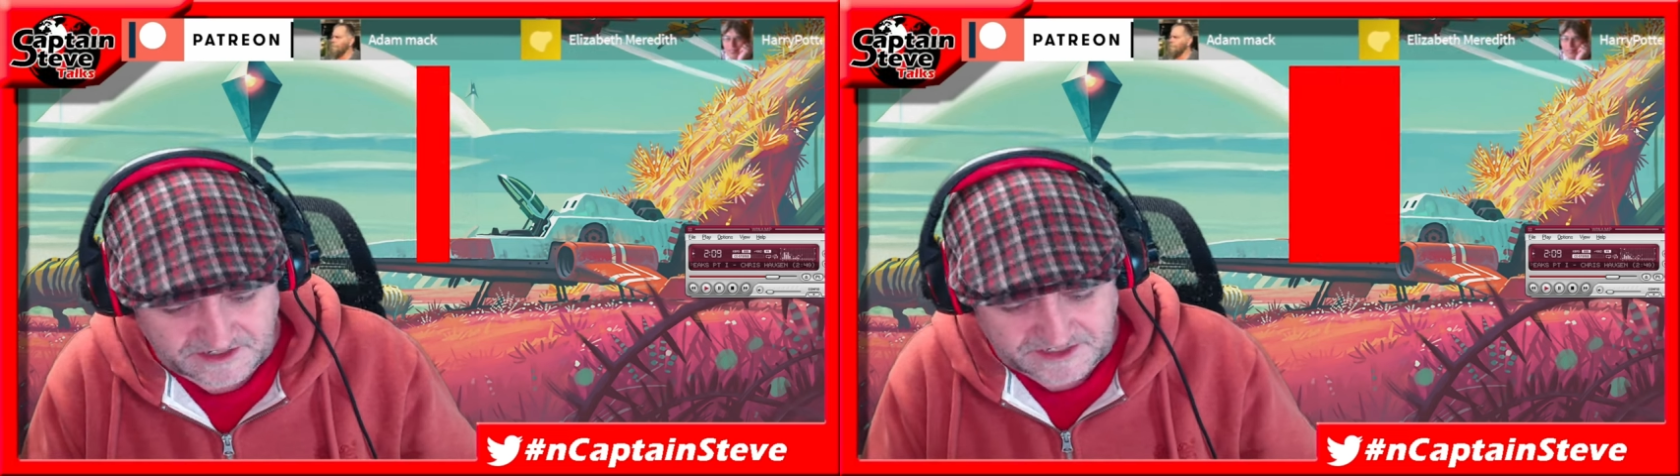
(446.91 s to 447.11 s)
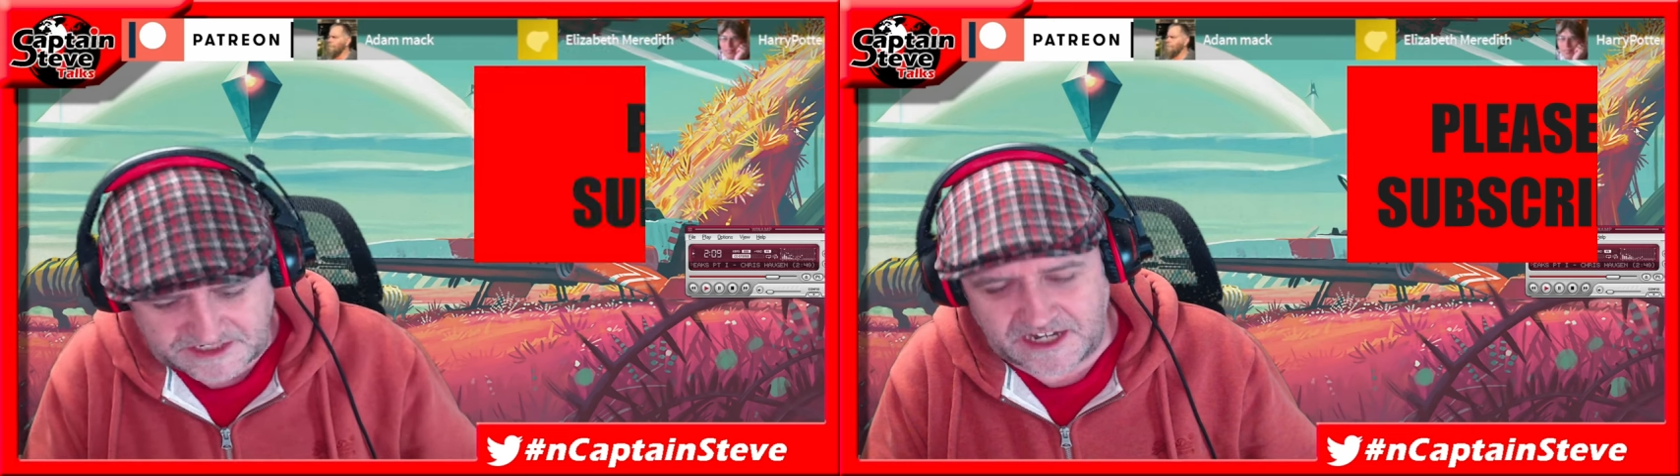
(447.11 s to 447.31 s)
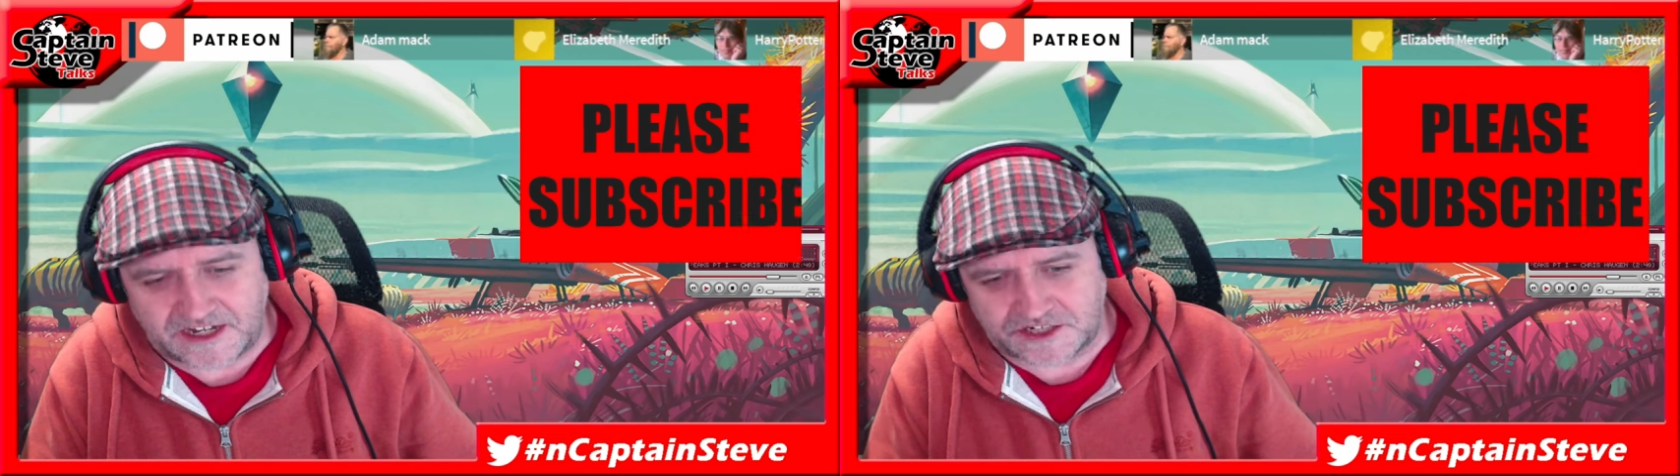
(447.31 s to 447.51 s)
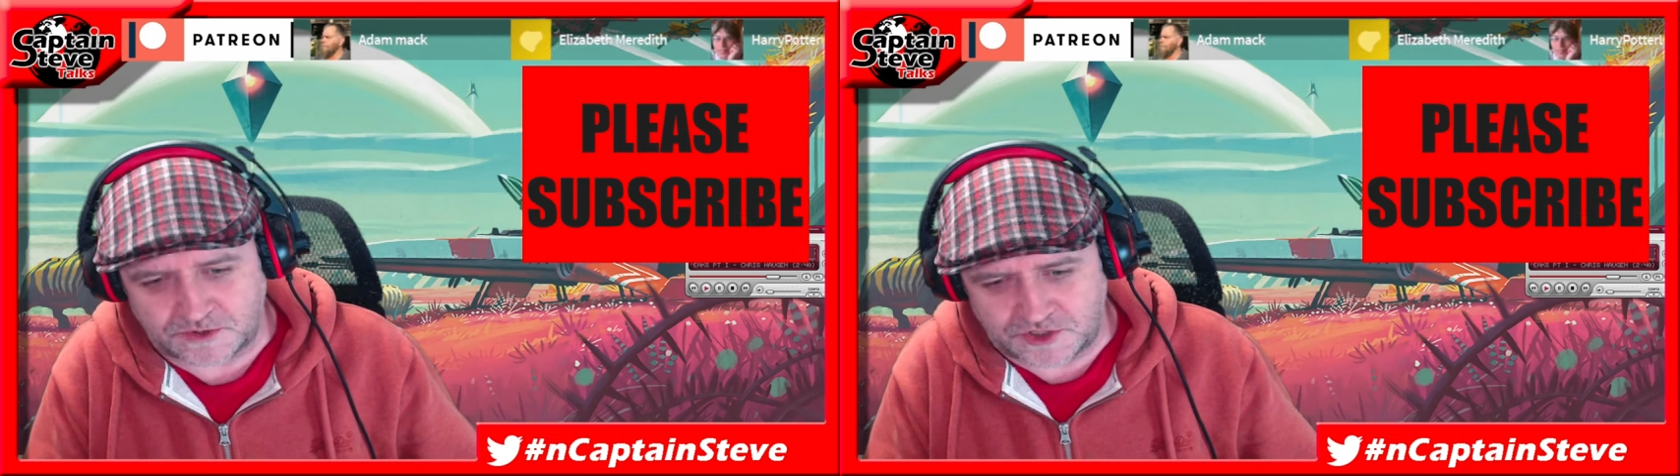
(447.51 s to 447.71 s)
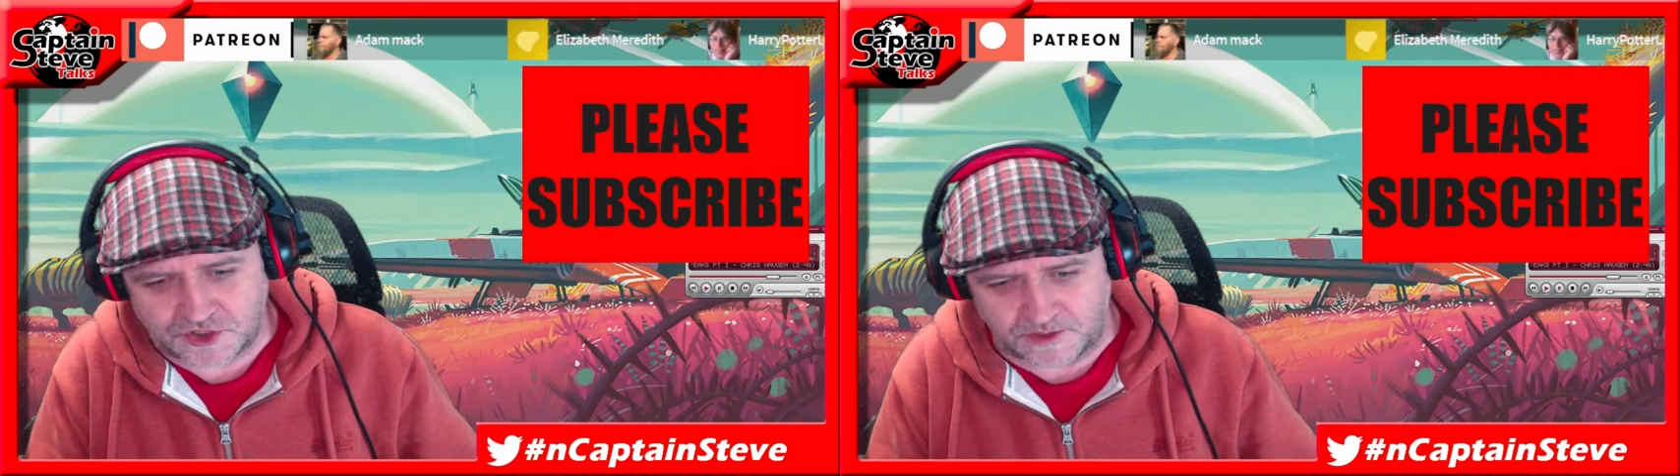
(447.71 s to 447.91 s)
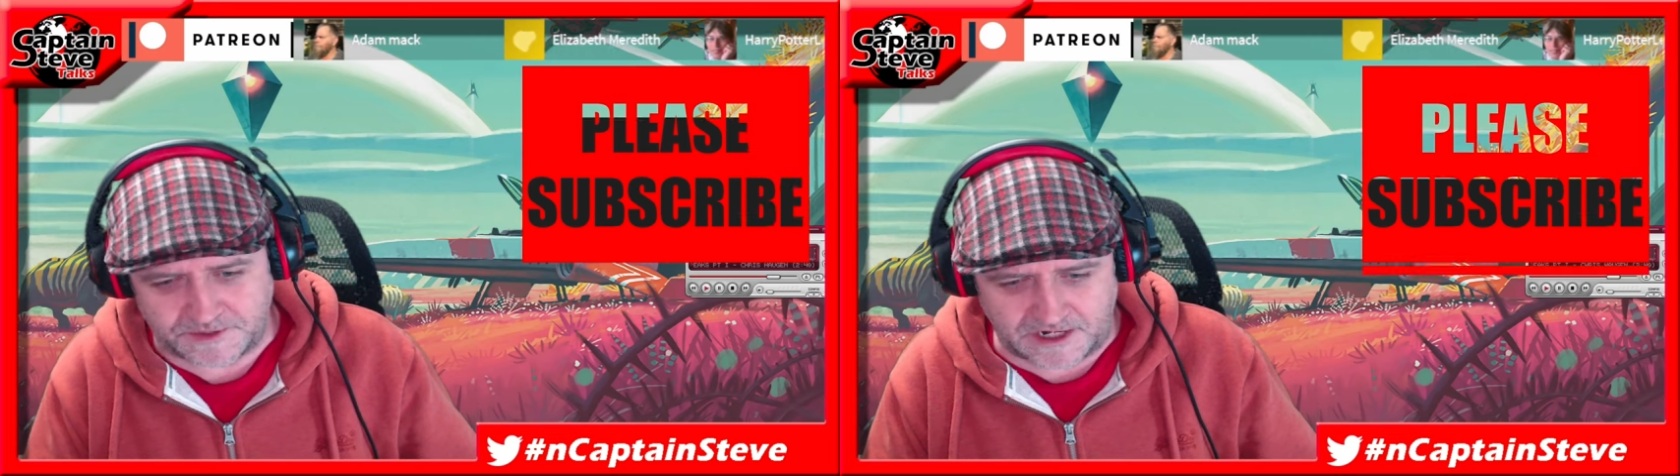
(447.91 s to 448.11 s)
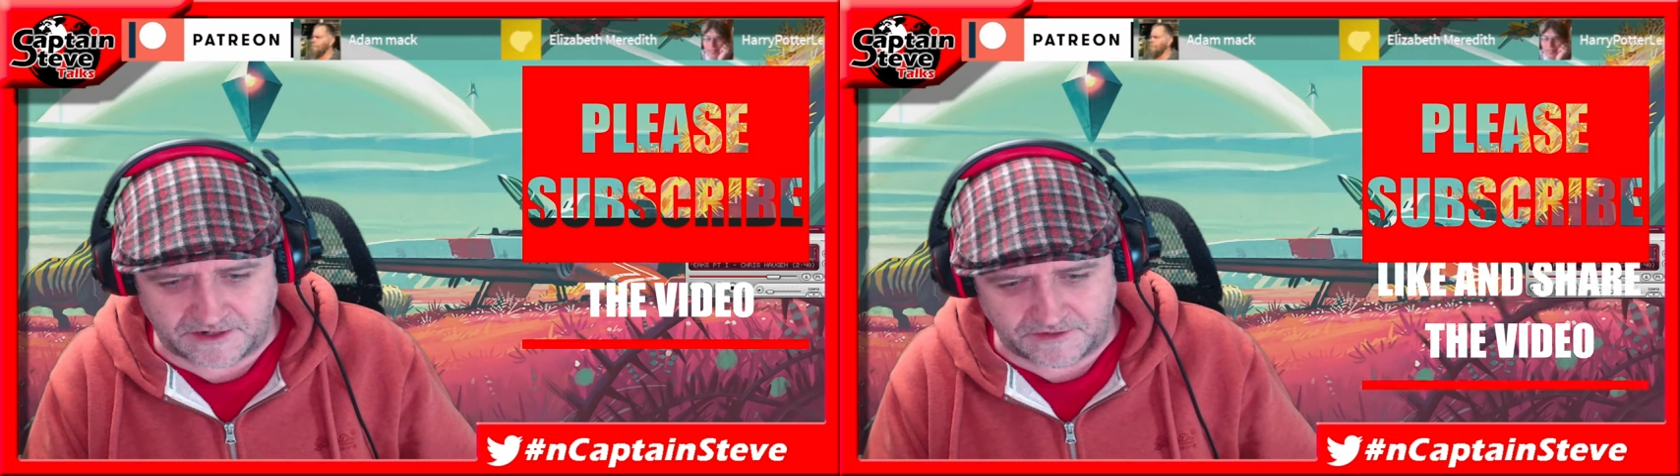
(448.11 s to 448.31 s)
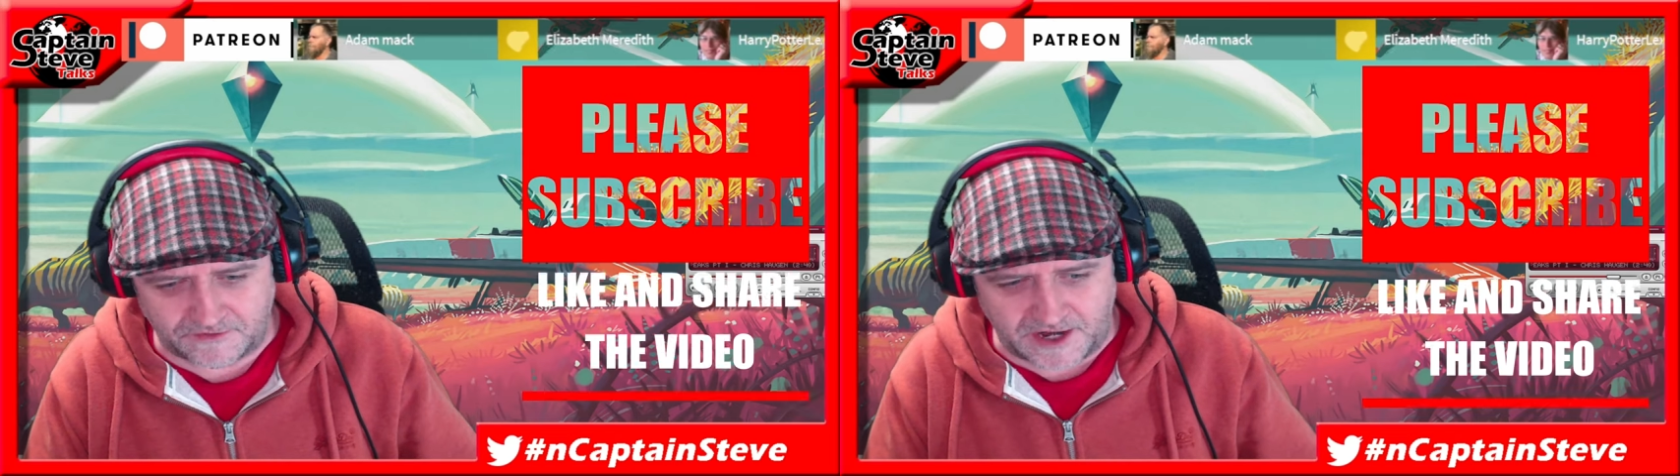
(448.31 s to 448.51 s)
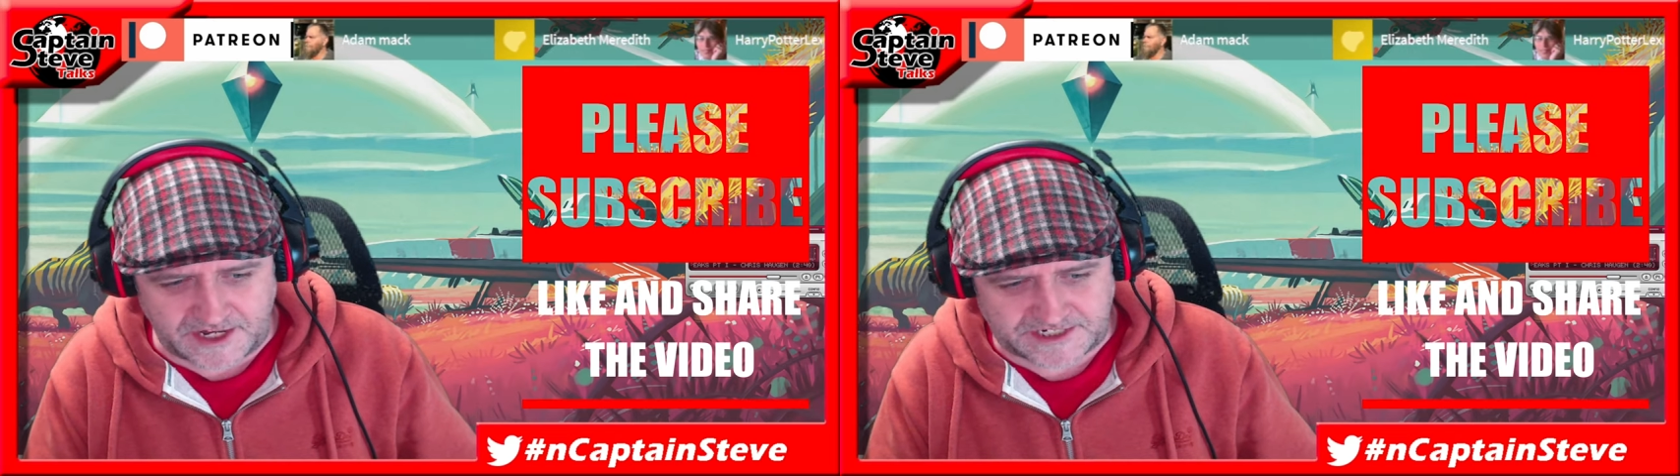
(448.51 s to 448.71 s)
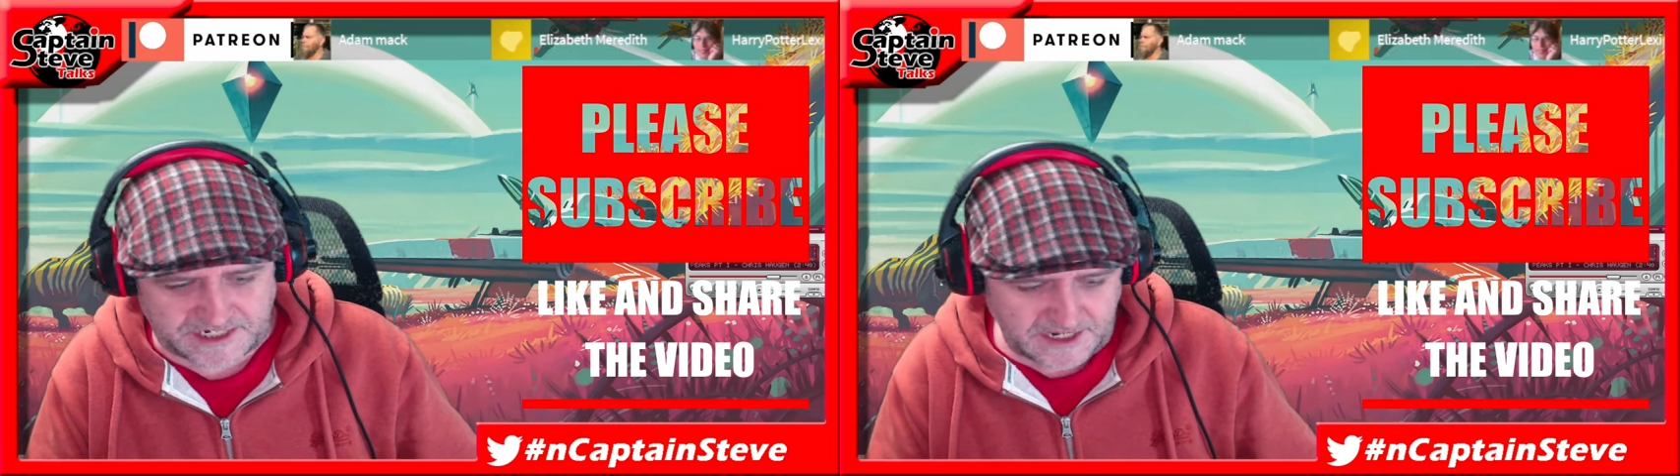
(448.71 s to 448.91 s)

and Sega sort of dropped out of the race.